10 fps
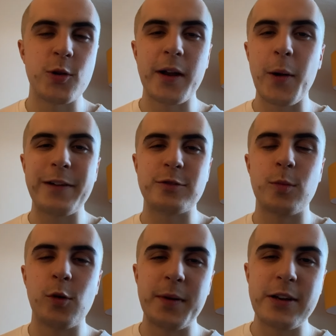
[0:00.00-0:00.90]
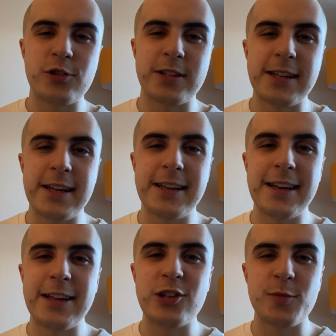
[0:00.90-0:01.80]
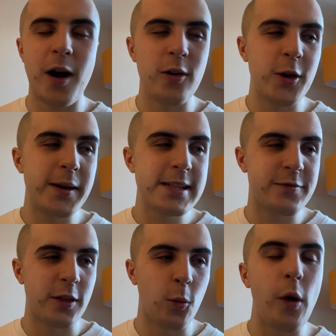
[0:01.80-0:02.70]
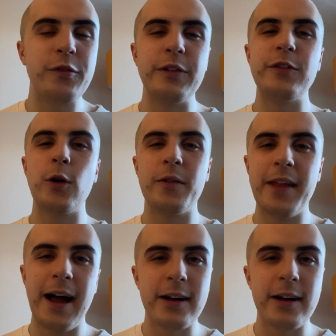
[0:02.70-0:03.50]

I know everyone will be interested in, in Jamal Lewis for the Watford view on that.